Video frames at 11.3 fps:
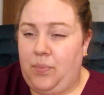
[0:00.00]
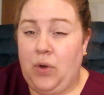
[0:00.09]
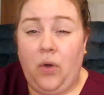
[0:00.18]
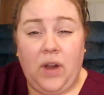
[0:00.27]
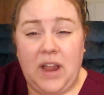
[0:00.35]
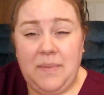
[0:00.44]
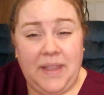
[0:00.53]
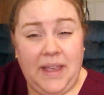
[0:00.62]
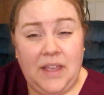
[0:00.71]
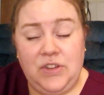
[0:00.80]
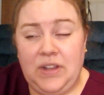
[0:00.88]
programs,
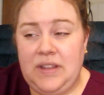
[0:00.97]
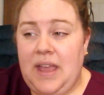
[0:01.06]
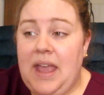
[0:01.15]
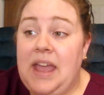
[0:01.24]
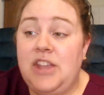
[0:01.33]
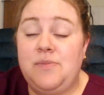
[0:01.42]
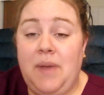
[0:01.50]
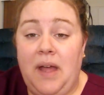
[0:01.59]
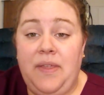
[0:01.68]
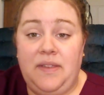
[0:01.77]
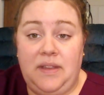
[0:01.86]
I guess you could say. Each
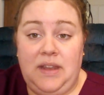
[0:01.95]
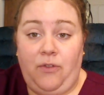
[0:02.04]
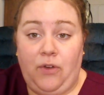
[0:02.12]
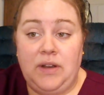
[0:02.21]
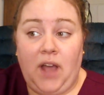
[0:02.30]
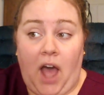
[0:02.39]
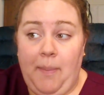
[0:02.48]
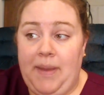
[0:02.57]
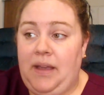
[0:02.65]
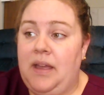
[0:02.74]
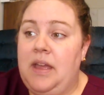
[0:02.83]
month is a different
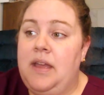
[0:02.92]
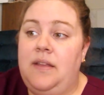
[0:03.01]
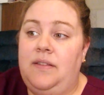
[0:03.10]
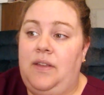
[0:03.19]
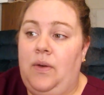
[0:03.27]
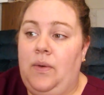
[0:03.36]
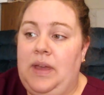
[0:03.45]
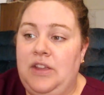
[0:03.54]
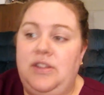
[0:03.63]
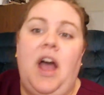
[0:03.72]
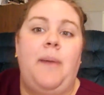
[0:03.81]
topic. So
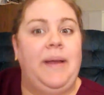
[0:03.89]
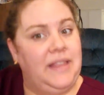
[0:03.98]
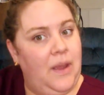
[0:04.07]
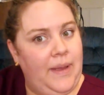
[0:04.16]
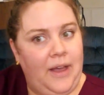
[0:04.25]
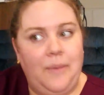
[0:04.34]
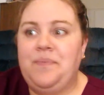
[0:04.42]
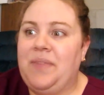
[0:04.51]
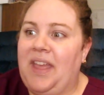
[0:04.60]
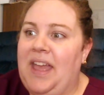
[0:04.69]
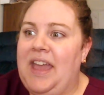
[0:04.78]
there we go.
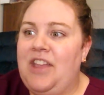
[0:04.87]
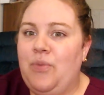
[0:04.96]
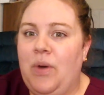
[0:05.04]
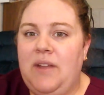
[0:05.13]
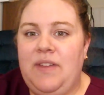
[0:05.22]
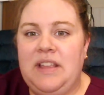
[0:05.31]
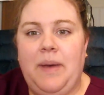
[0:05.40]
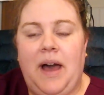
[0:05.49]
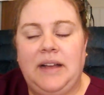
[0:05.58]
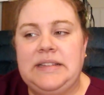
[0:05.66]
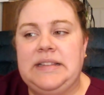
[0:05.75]
Each one of these
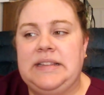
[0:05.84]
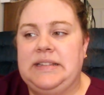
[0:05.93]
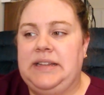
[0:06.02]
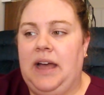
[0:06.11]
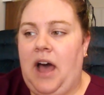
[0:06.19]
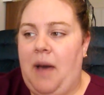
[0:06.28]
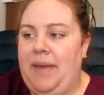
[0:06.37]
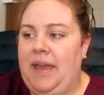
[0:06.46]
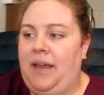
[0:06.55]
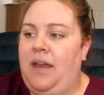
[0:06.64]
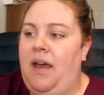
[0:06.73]
boxes is a
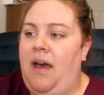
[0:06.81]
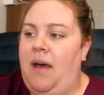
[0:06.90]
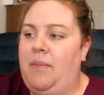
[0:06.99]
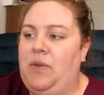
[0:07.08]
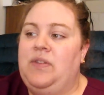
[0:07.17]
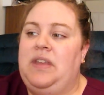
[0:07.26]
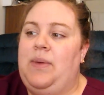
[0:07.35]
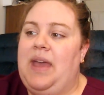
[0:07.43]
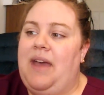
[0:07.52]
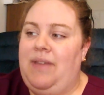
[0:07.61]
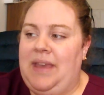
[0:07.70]
topic. You'll see
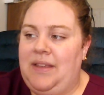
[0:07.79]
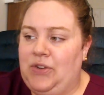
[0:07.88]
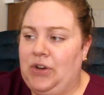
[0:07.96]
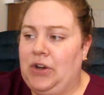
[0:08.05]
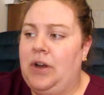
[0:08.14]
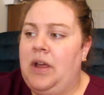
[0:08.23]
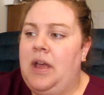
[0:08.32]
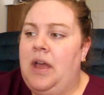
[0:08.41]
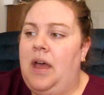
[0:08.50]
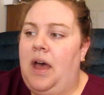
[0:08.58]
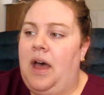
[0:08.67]
we have Easter.
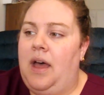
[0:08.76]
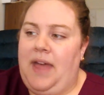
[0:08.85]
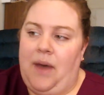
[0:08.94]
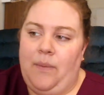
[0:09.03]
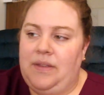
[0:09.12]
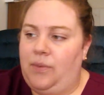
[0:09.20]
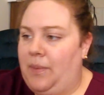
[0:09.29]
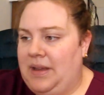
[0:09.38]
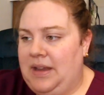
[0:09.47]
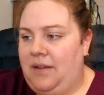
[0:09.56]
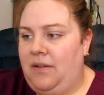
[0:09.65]
That was
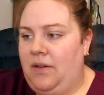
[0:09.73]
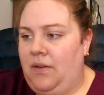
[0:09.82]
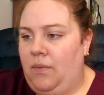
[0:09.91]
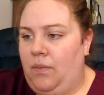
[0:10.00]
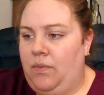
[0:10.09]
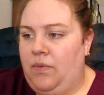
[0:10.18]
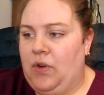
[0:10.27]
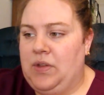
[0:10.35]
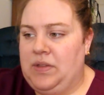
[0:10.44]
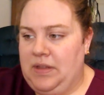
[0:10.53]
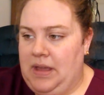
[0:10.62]
what we did
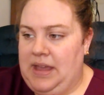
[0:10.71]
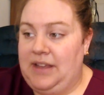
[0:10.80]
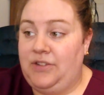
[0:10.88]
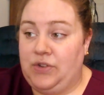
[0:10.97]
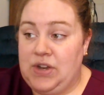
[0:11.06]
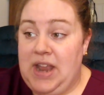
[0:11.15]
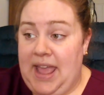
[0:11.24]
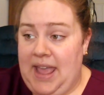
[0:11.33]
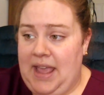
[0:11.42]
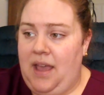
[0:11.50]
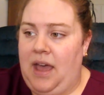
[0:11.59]
for Easter
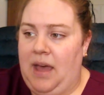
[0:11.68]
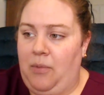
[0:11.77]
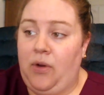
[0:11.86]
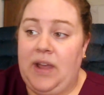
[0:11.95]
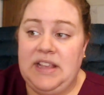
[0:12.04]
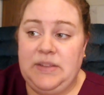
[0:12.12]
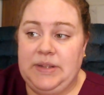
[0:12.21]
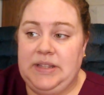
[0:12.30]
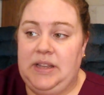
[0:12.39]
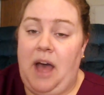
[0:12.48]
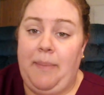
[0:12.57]
Day. Grace
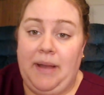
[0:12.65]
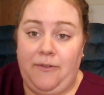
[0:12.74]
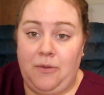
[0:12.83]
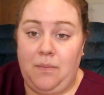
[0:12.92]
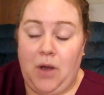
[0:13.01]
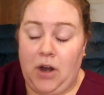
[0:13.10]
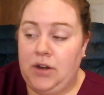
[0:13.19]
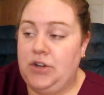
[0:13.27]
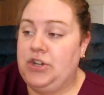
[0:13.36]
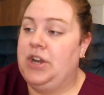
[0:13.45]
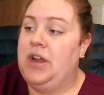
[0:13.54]
was the topic for
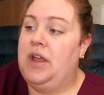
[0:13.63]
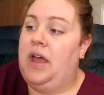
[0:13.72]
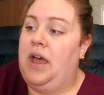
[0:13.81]
March.